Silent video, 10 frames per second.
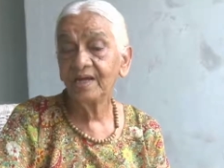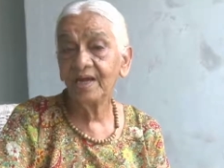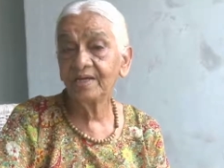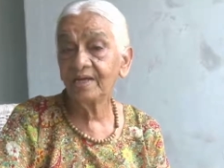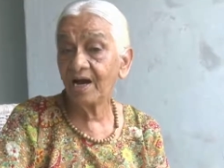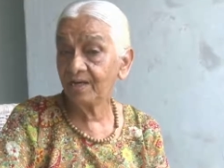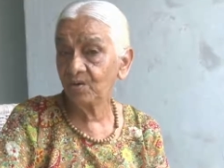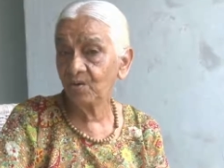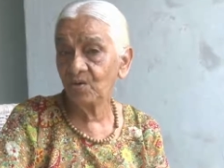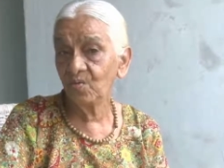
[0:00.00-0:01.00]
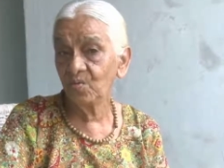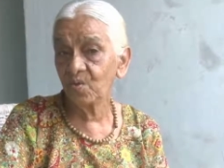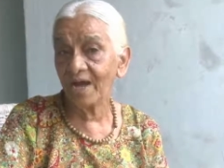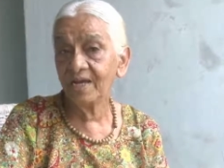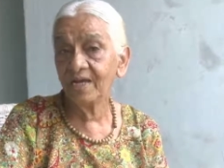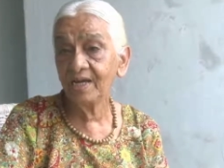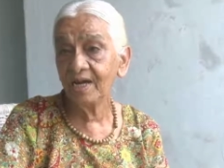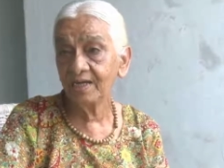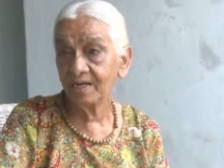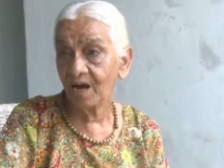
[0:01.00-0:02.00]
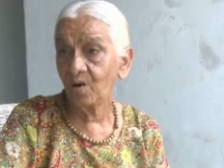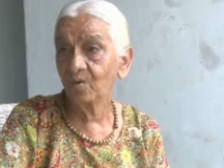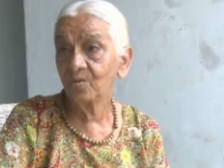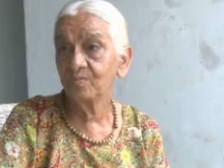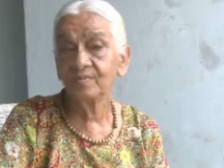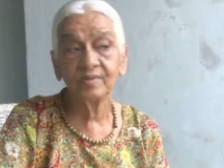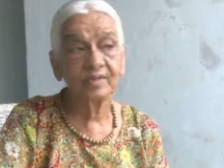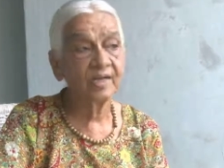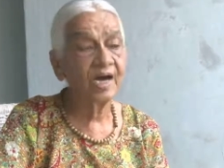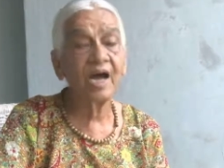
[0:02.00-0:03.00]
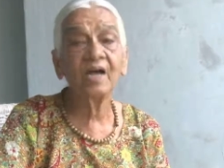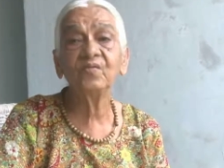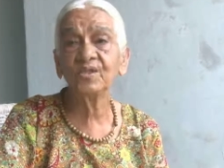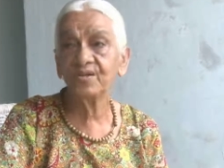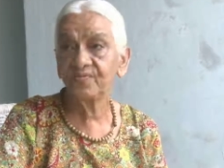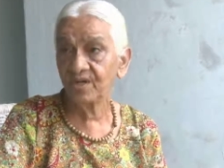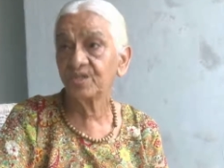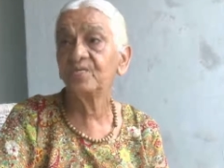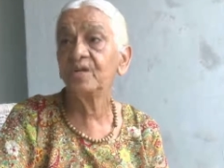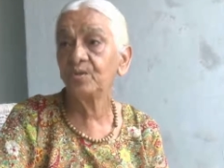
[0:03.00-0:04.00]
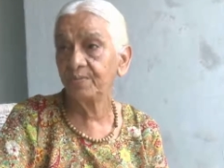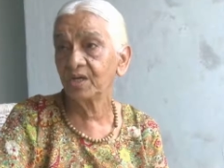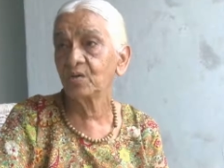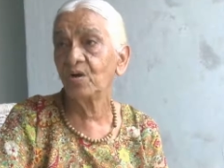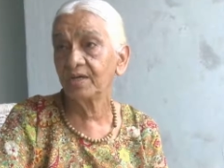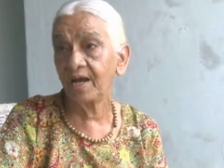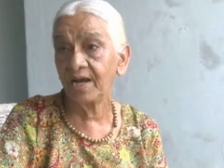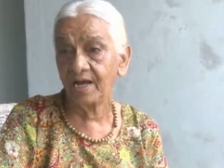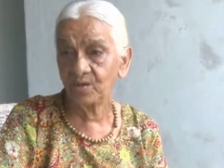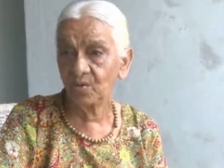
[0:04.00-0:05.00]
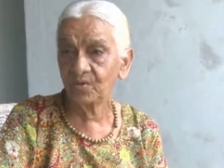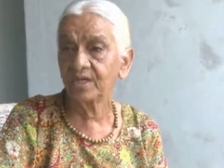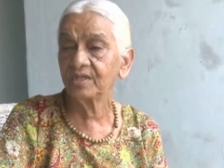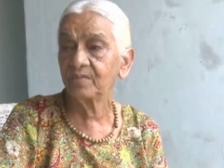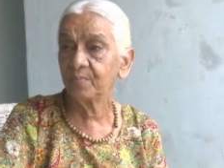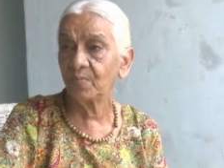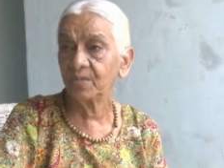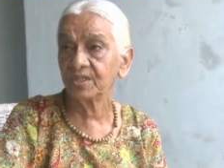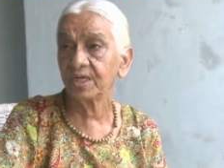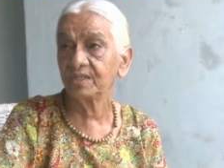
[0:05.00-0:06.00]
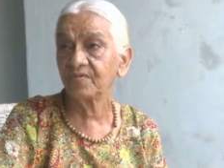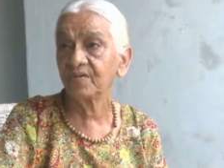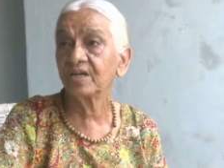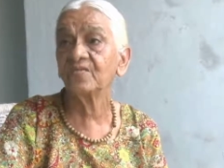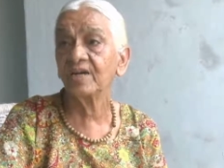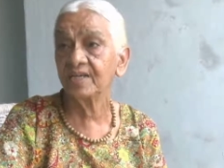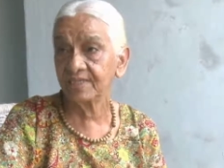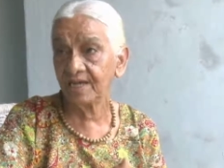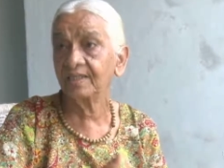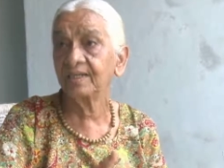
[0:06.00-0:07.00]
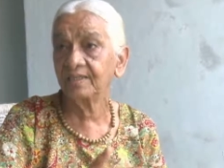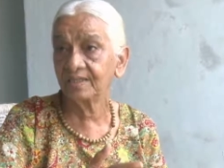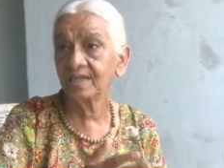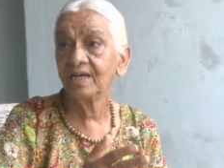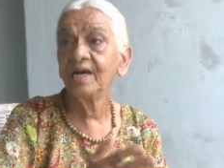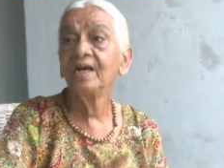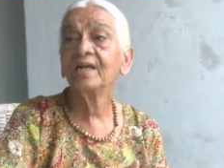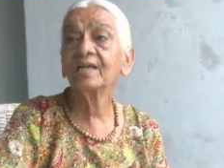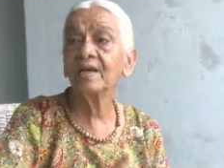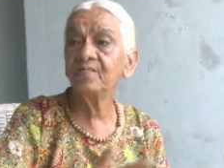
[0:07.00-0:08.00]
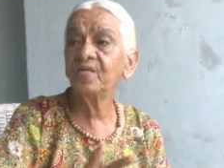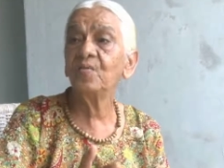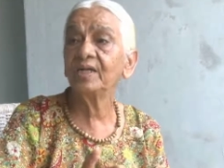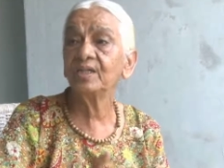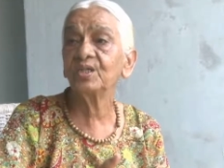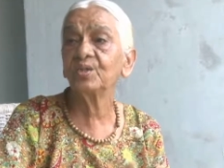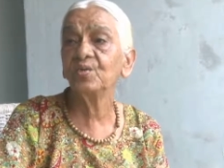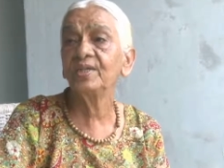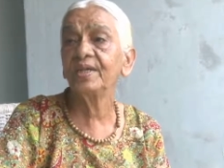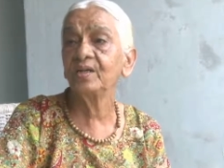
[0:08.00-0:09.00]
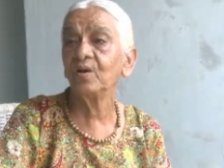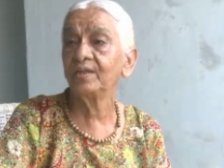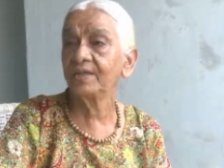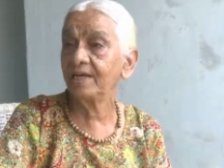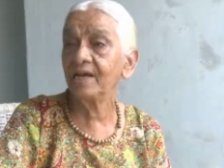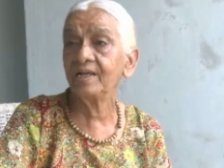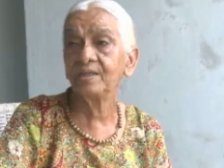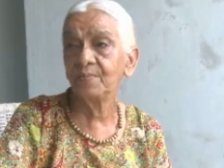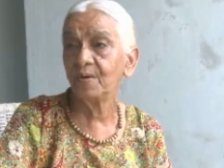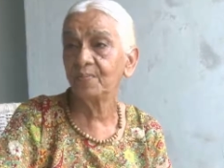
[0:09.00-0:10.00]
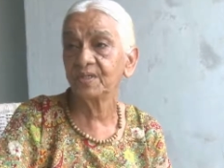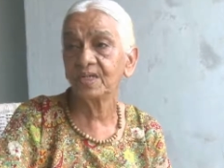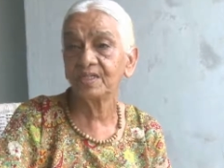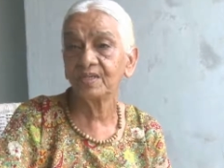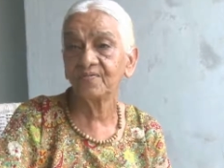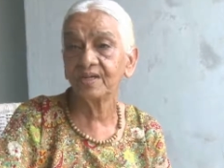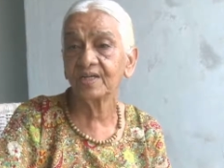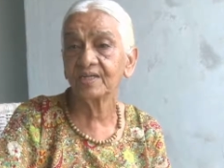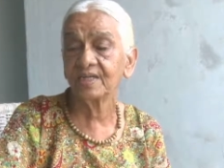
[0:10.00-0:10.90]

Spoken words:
And I don't know why and how, I was the first one to be called. I had no proper certificates, whereas the others came from other schools and all, they had the proper certificates.